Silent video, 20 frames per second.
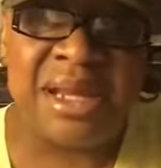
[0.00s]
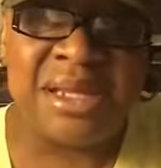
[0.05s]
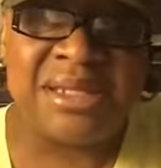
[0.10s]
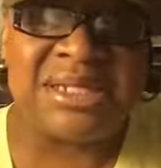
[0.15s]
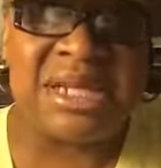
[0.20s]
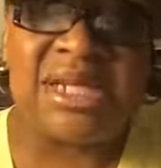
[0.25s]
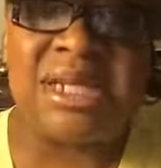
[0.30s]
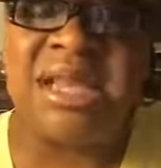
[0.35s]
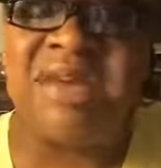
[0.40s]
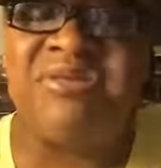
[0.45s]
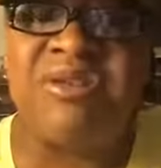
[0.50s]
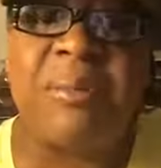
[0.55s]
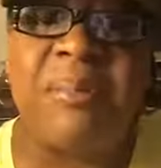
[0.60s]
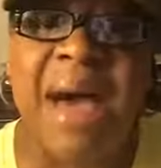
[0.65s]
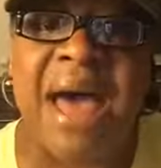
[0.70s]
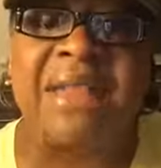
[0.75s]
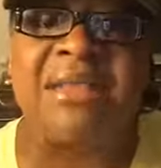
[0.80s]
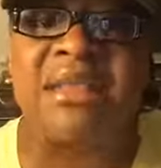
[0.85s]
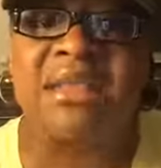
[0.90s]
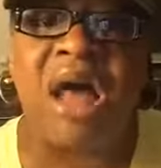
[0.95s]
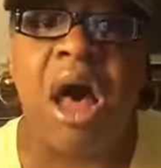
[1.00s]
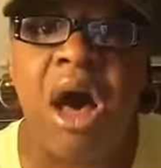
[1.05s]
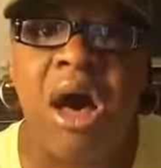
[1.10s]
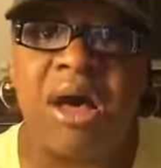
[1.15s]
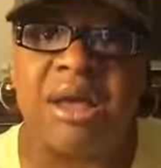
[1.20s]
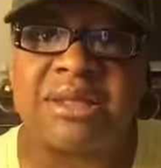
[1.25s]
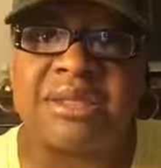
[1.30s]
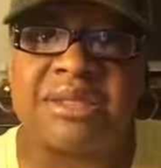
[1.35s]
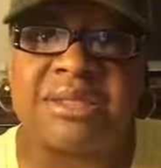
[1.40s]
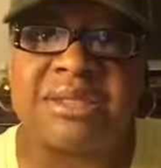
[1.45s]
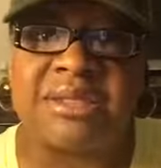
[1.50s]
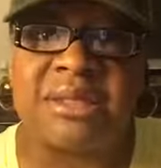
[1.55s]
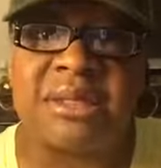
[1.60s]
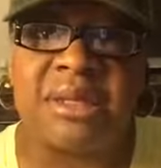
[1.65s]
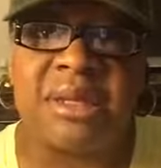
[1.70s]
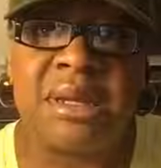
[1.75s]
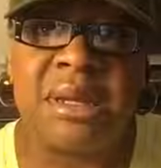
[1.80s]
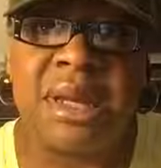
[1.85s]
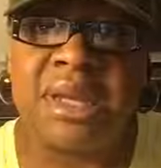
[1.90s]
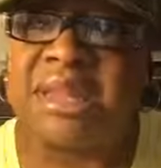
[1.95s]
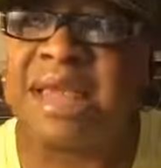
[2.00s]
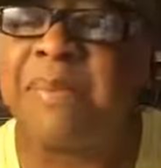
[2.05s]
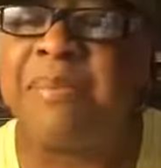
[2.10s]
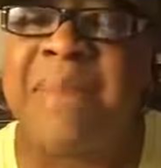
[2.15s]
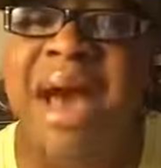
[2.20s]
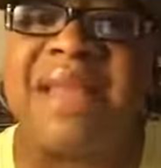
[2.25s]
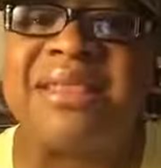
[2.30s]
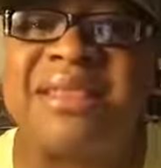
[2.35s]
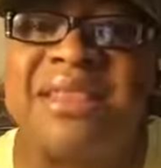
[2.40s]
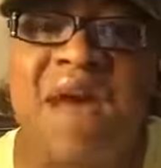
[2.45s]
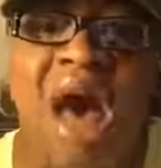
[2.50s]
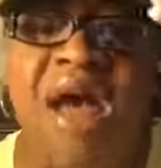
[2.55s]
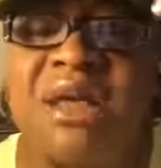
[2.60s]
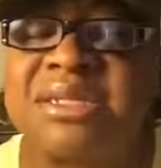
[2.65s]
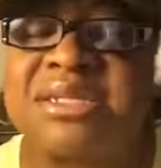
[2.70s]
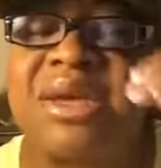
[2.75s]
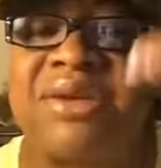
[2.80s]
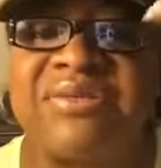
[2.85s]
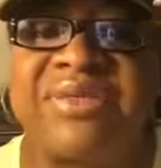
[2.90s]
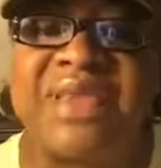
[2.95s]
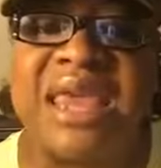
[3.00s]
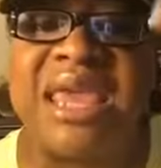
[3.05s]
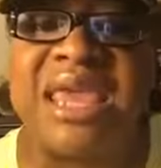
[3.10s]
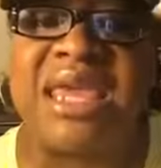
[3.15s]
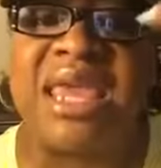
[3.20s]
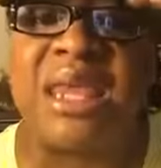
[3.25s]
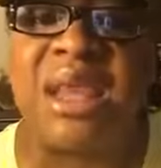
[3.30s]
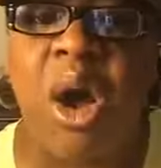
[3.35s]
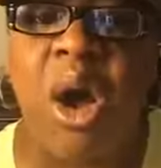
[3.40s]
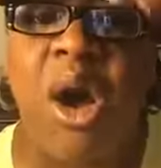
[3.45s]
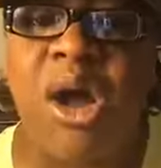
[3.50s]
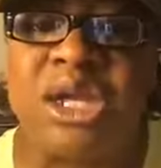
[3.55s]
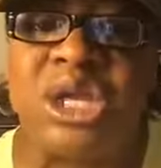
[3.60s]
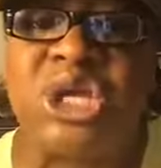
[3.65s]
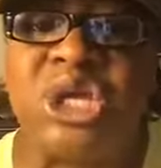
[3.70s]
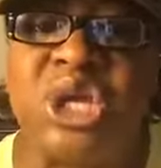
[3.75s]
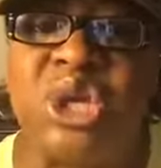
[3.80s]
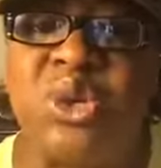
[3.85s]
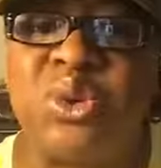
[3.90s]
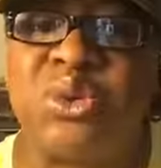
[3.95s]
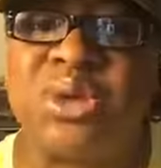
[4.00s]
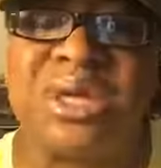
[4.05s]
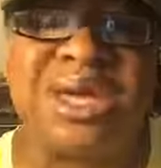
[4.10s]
Deliver my thoughts that my thoughts are thinking on you,